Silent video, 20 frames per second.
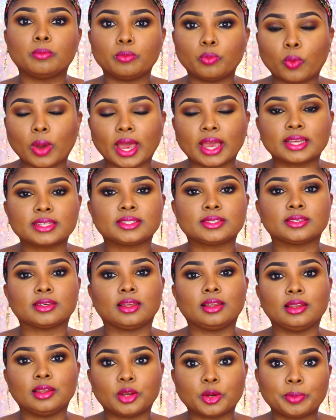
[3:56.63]
wax
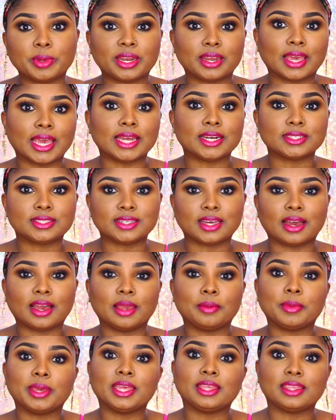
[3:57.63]
a little bit at a
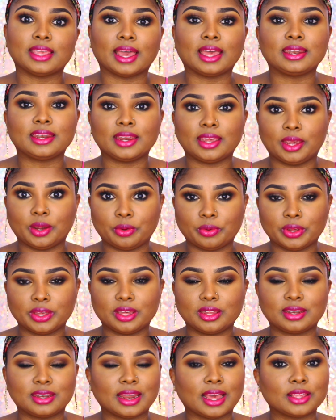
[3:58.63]
time in that
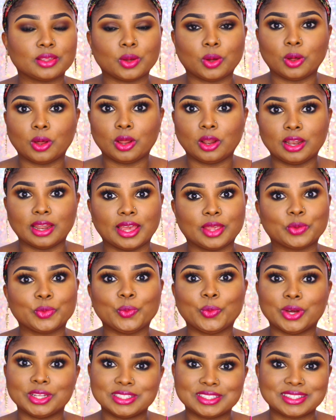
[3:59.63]
area not all at
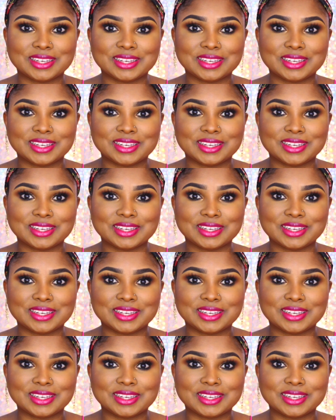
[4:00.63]
one